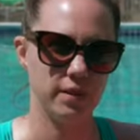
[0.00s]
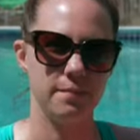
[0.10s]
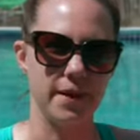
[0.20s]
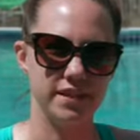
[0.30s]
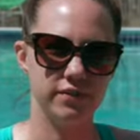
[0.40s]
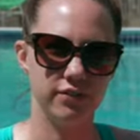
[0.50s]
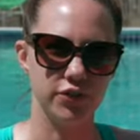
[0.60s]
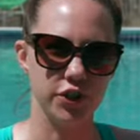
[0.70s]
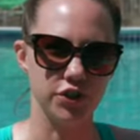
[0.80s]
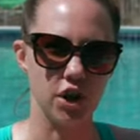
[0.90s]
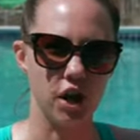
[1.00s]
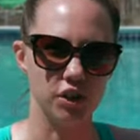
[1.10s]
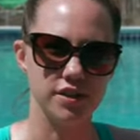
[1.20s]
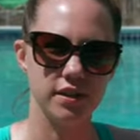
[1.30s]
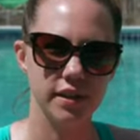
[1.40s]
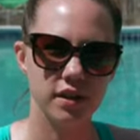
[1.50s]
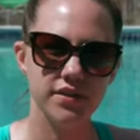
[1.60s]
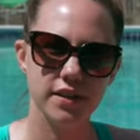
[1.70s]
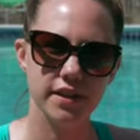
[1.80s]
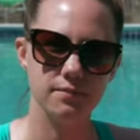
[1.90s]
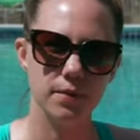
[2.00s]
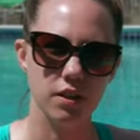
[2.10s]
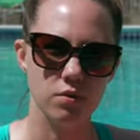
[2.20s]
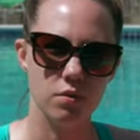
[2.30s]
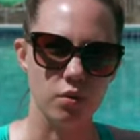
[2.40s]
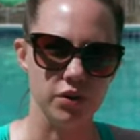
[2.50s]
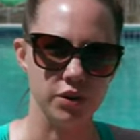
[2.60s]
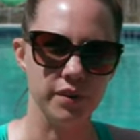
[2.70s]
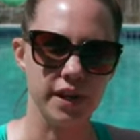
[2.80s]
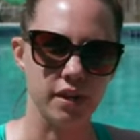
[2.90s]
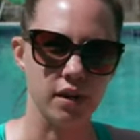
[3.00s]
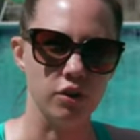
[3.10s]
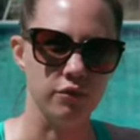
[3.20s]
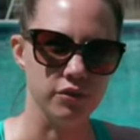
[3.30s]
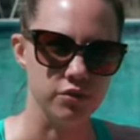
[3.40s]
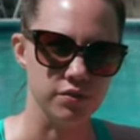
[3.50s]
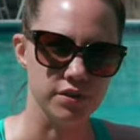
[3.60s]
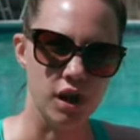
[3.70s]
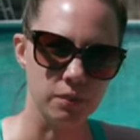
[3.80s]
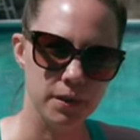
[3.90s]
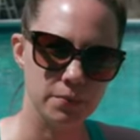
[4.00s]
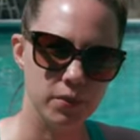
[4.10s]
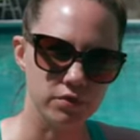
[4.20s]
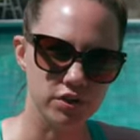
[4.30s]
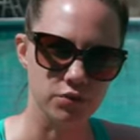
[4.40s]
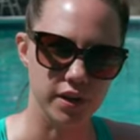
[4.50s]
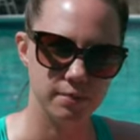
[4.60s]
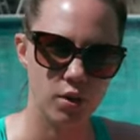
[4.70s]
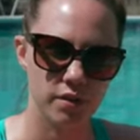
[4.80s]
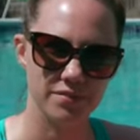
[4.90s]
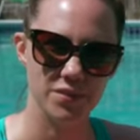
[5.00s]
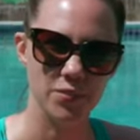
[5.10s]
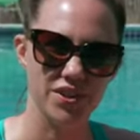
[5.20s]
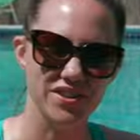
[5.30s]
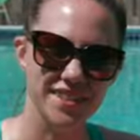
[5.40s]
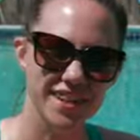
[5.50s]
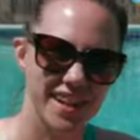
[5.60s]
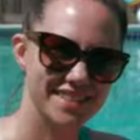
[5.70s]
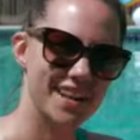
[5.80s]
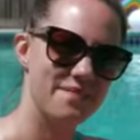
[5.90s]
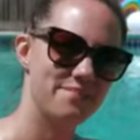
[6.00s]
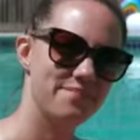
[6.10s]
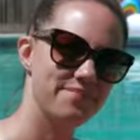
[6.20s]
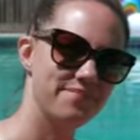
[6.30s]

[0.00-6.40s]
be the best fit for your dog, just click on the links below, or you can head on over to The Dog People to read more. We'll see you next time.